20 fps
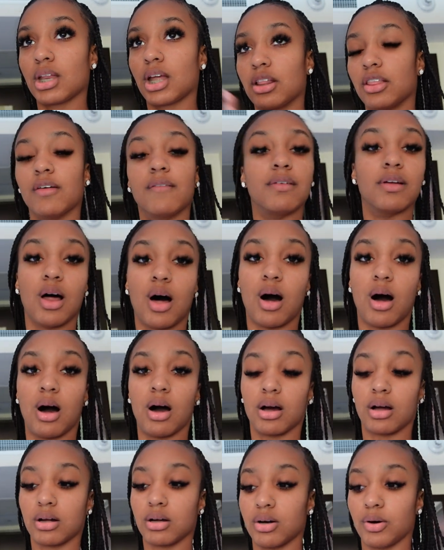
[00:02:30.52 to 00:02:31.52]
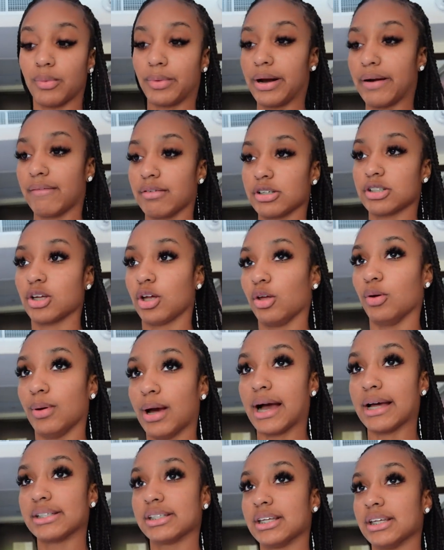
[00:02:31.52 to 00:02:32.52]
the vlog or whatever so you
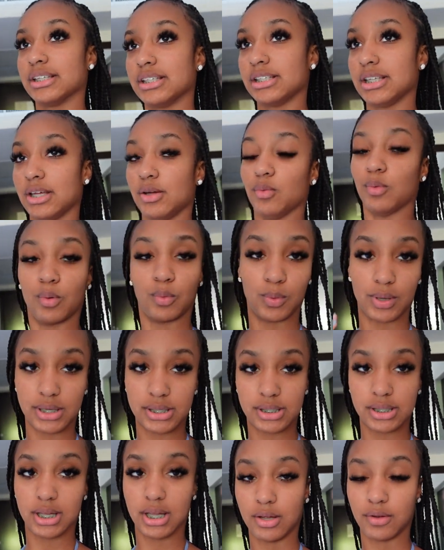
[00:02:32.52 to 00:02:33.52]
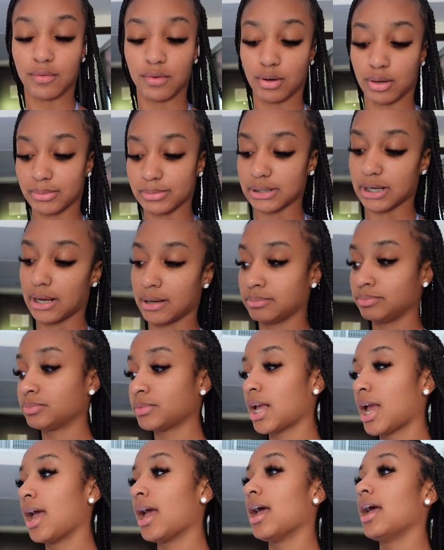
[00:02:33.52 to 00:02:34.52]
guys can see what we see you feel what i'm saying
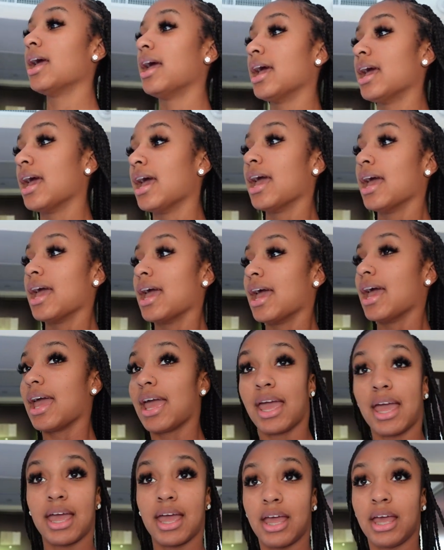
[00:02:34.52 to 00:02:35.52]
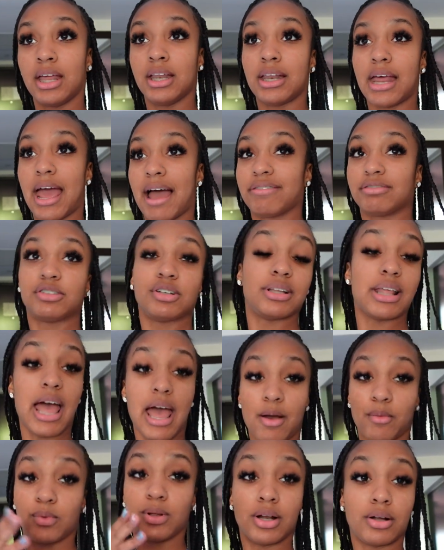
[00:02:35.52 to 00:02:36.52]
and after
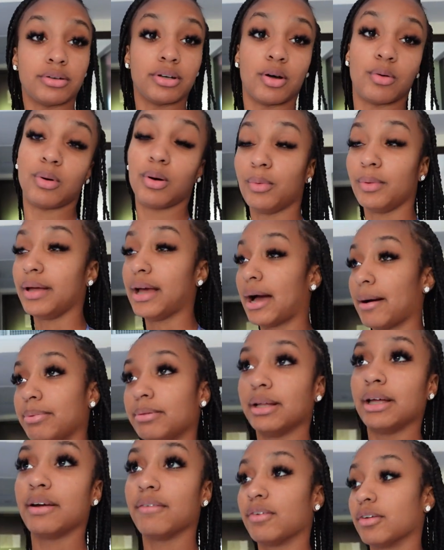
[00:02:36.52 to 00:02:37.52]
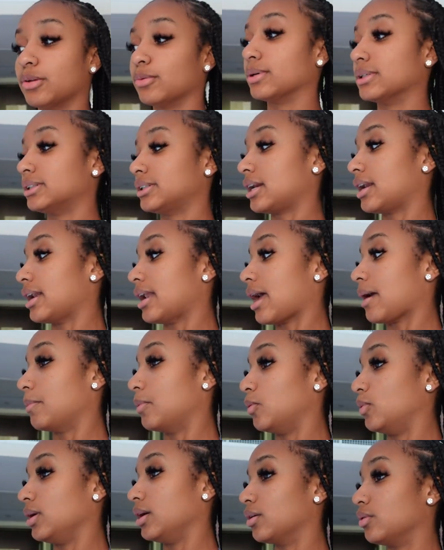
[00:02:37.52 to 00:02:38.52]
that we don't know what we got planned for the rest of the day
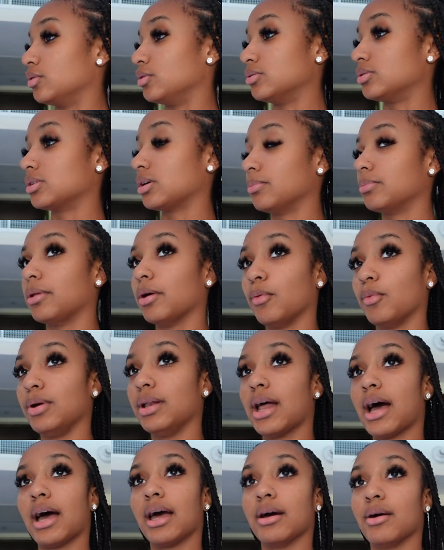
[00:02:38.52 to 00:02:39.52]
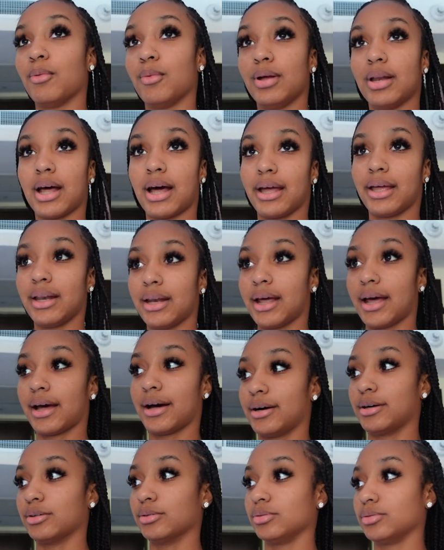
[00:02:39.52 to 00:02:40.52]
but we gonna do something we not we not in the
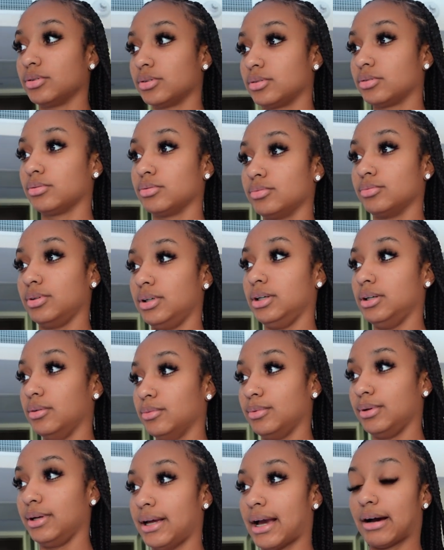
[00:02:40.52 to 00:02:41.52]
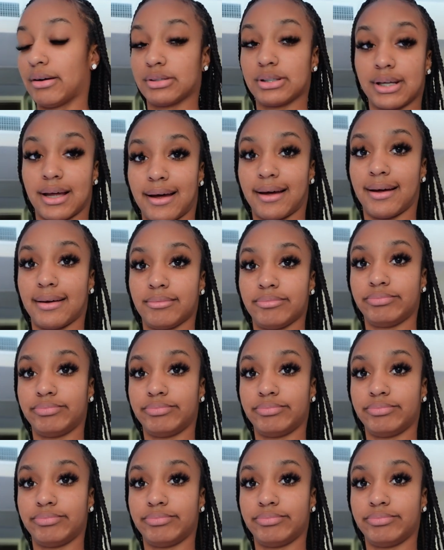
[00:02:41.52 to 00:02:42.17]
house we we outside